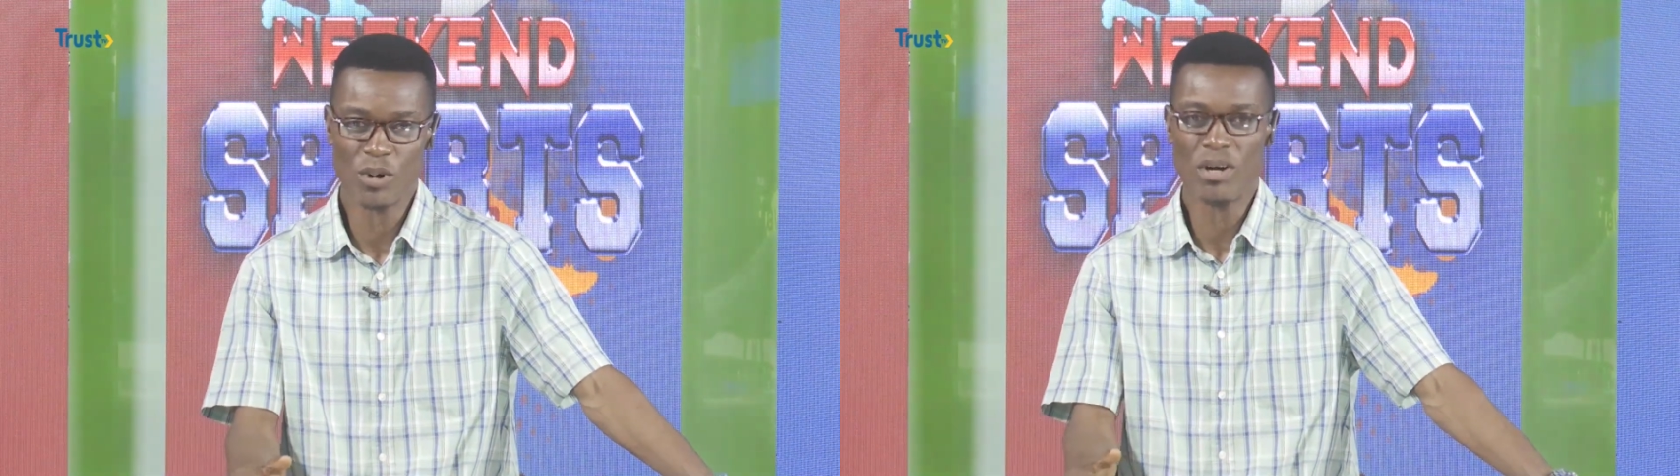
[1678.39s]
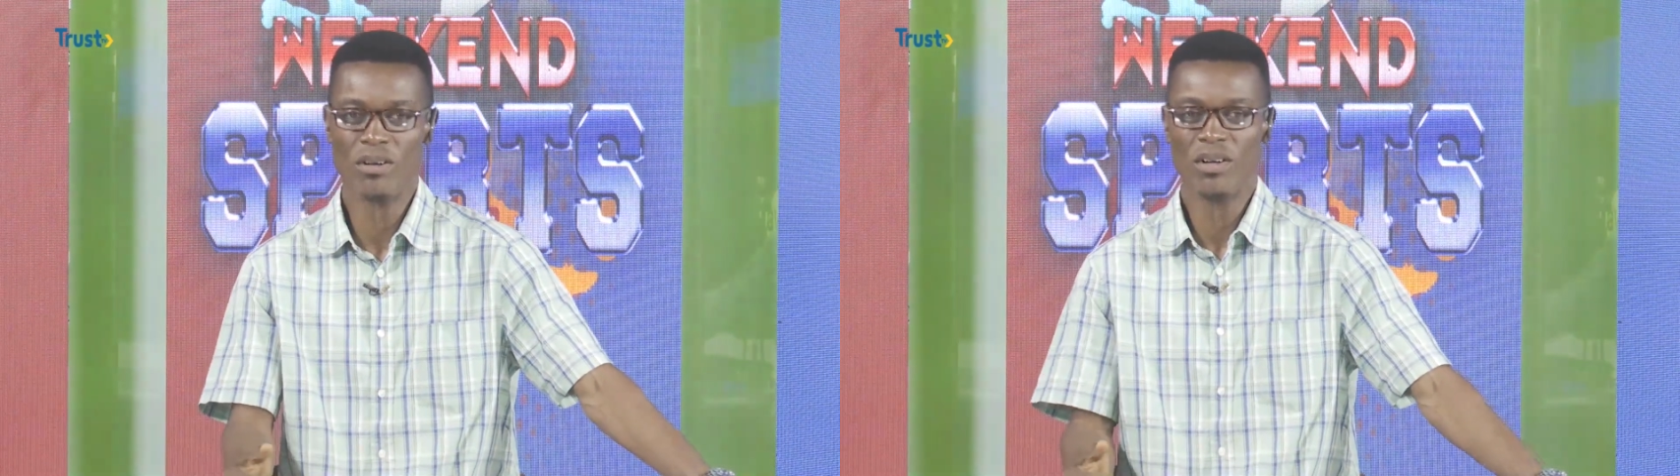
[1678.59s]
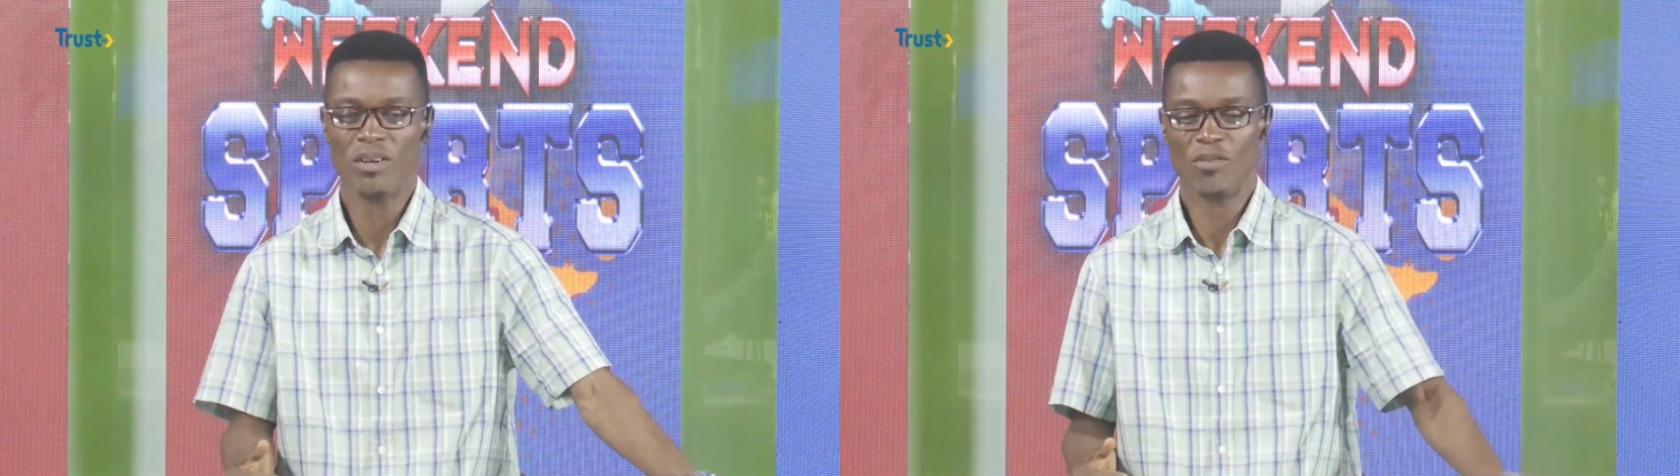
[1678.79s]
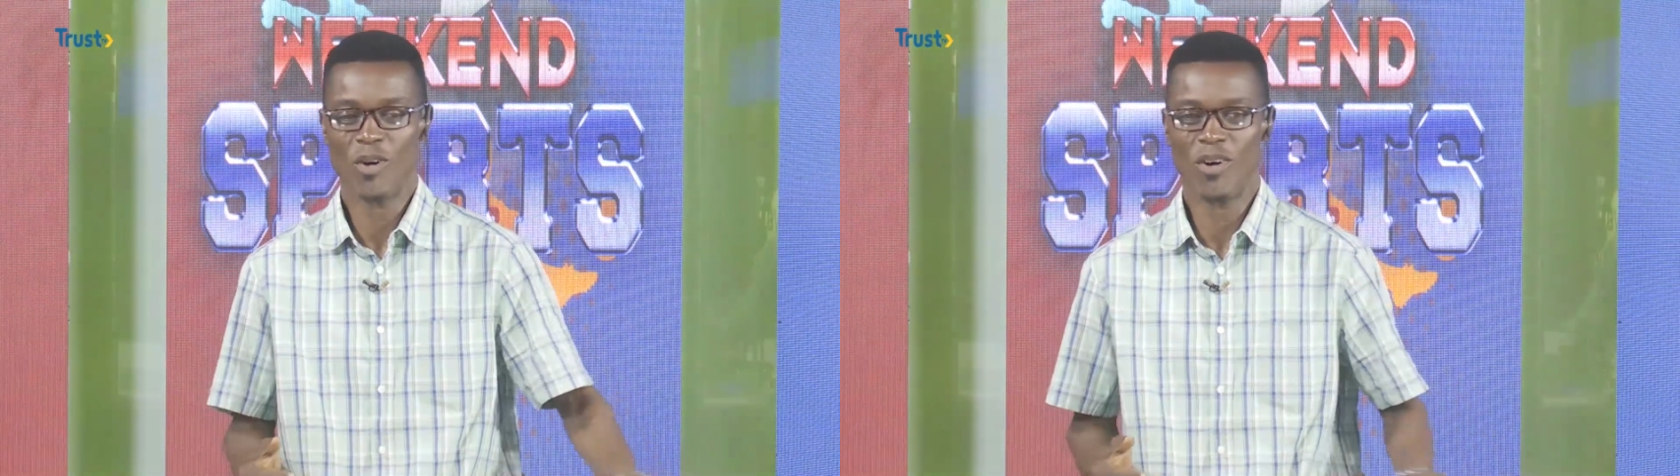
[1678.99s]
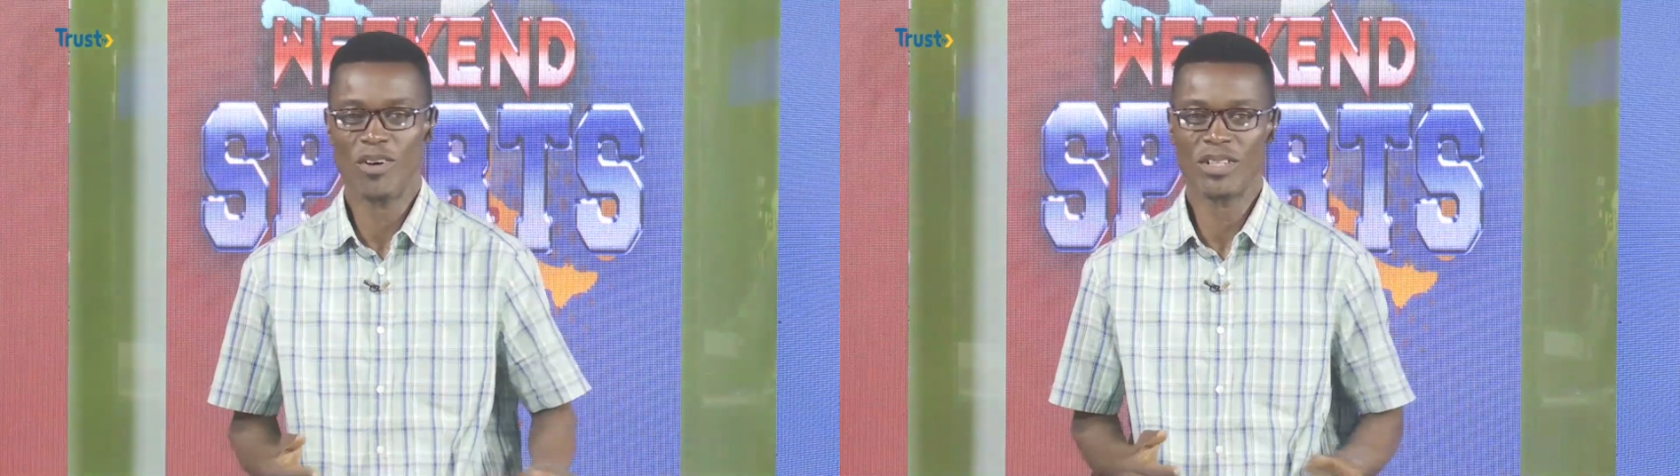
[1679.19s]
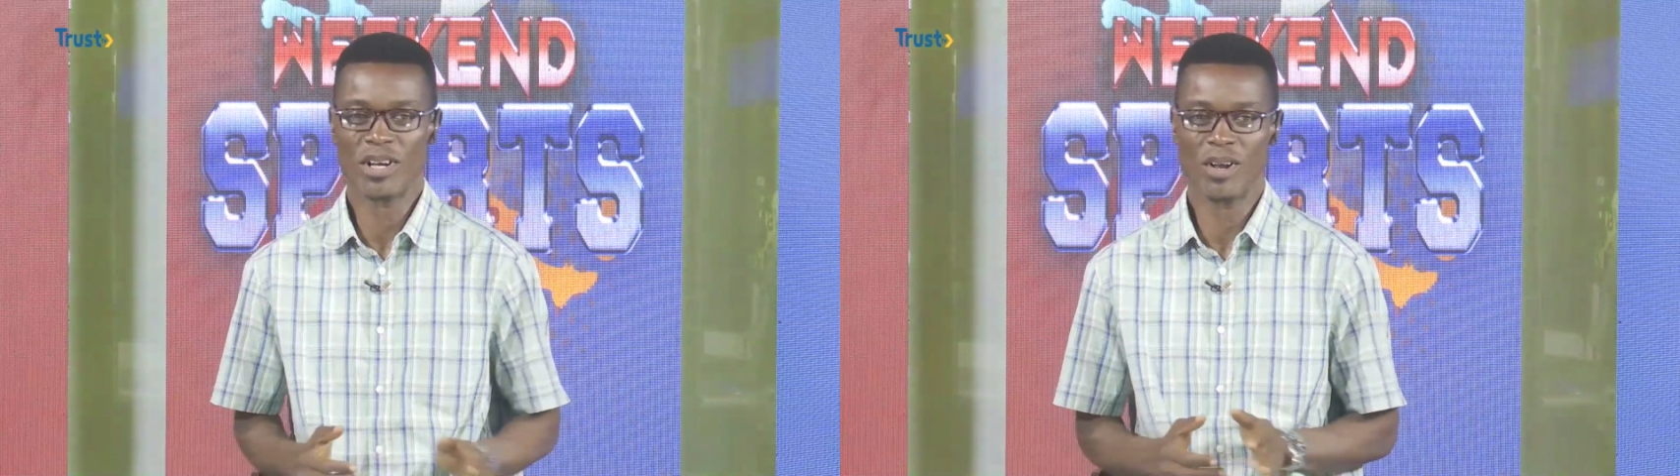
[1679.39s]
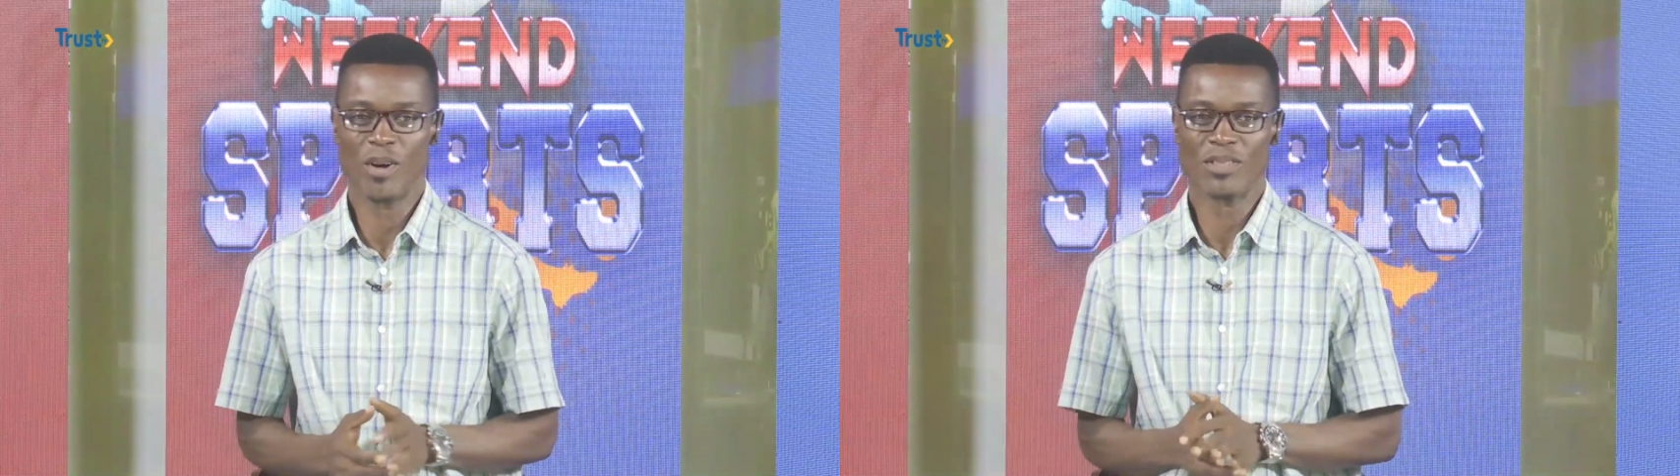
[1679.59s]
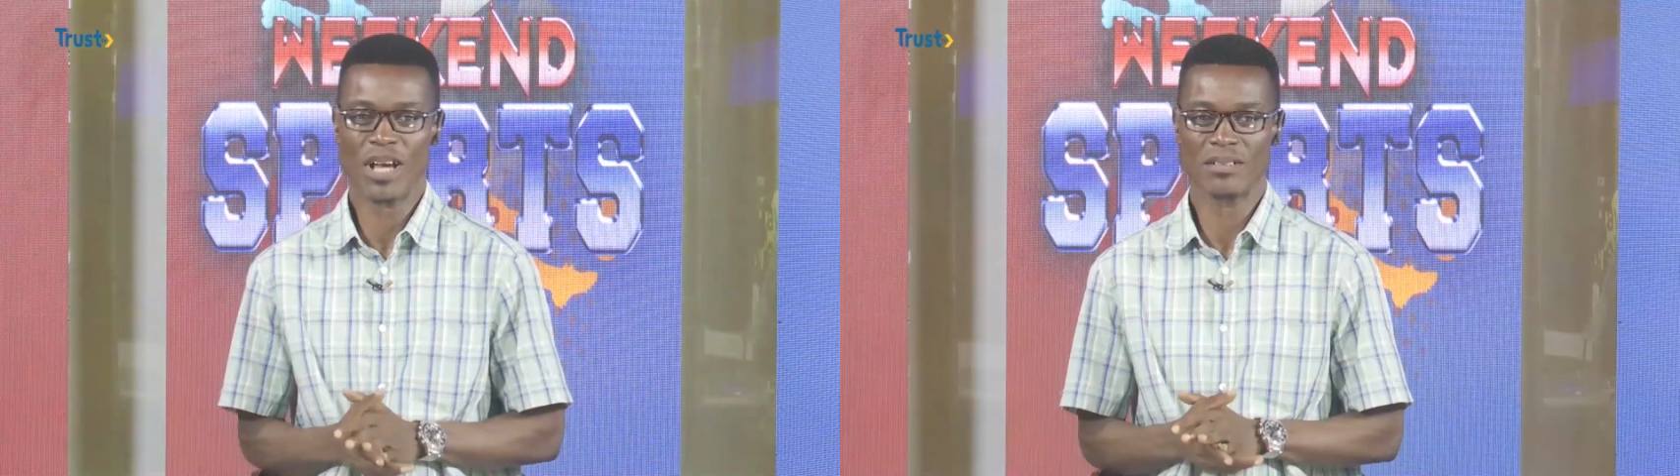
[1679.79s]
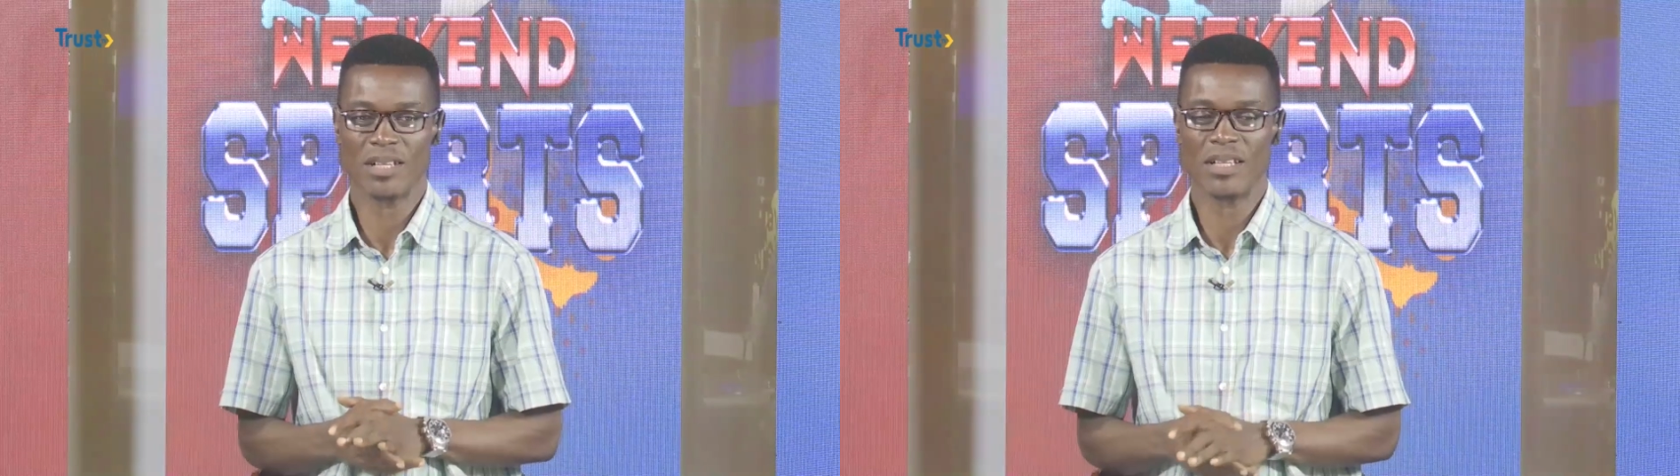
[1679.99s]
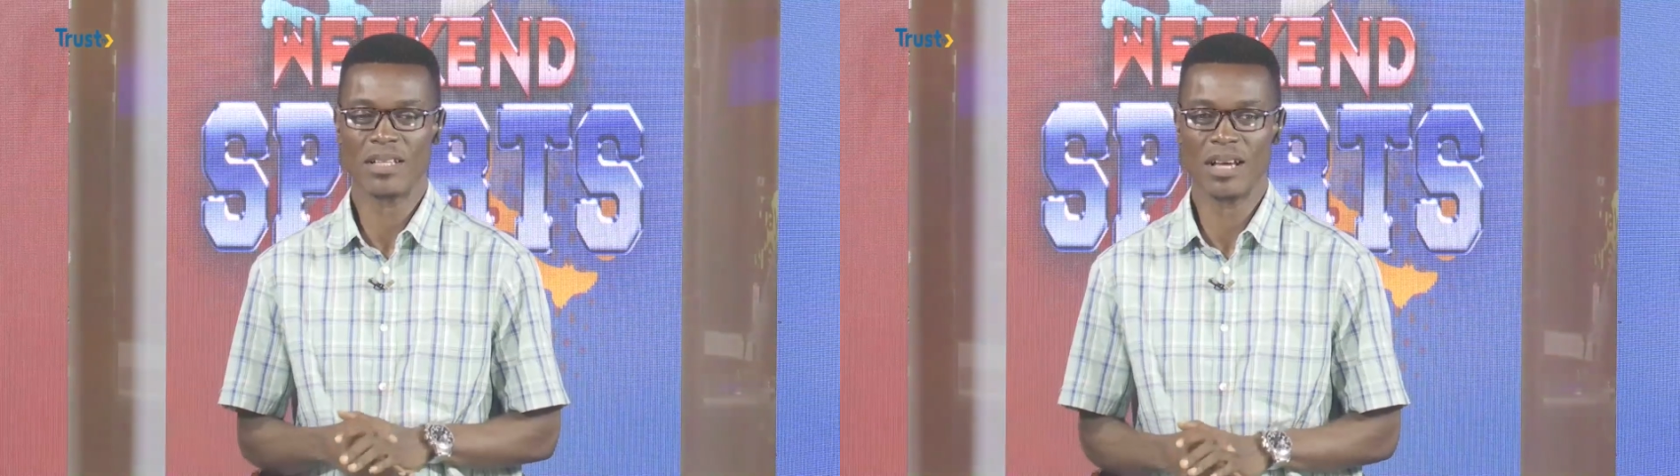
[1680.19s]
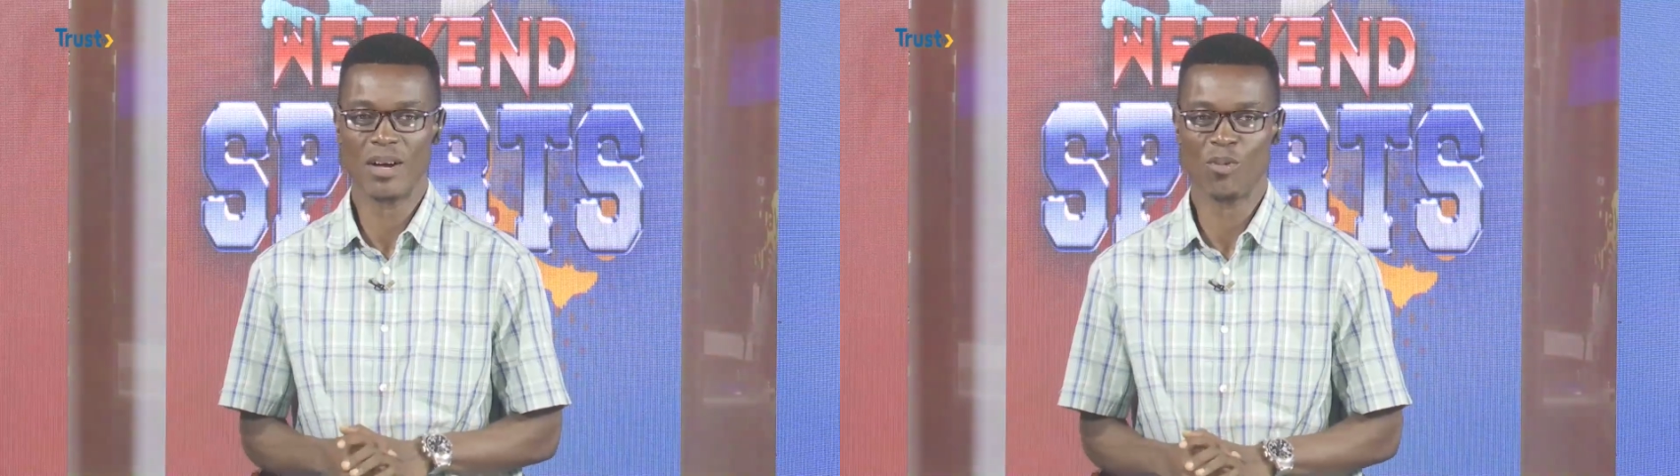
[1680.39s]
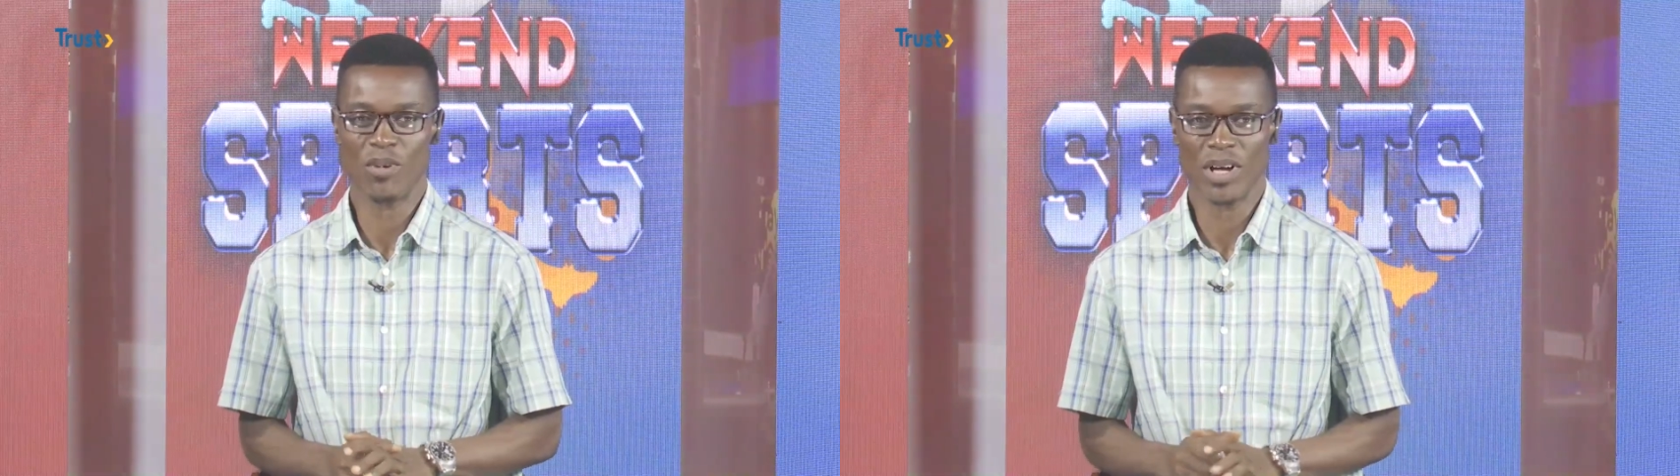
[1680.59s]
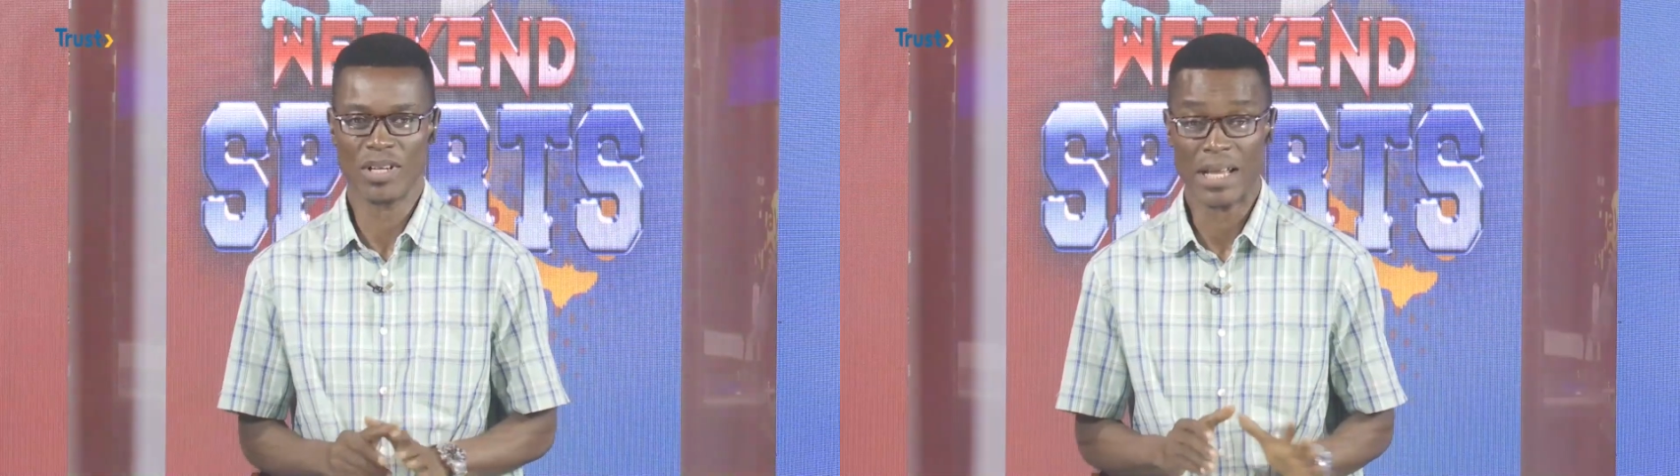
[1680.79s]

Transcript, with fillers: Well, for all the clubs that actually uh, uh,